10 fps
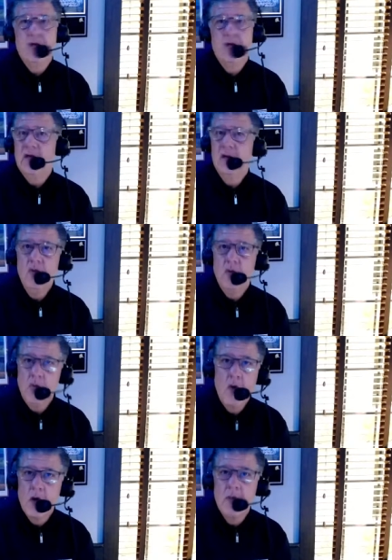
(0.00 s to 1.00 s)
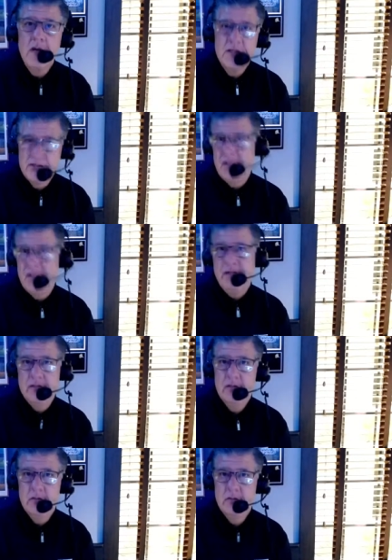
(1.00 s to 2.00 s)
lukewarm seat.
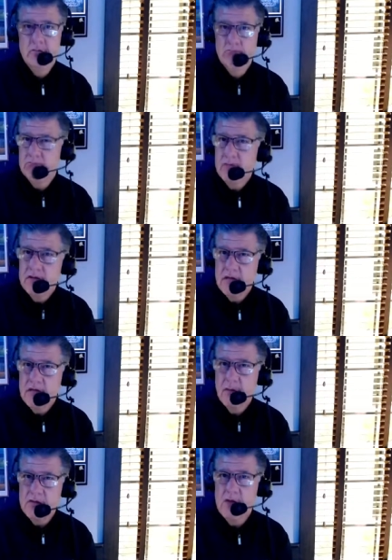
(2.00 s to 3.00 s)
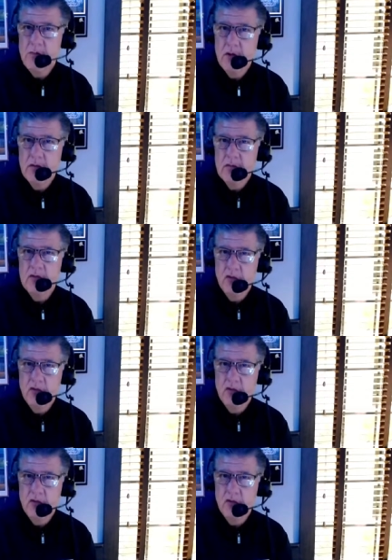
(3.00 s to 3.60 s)
Is that the best way to put it? It's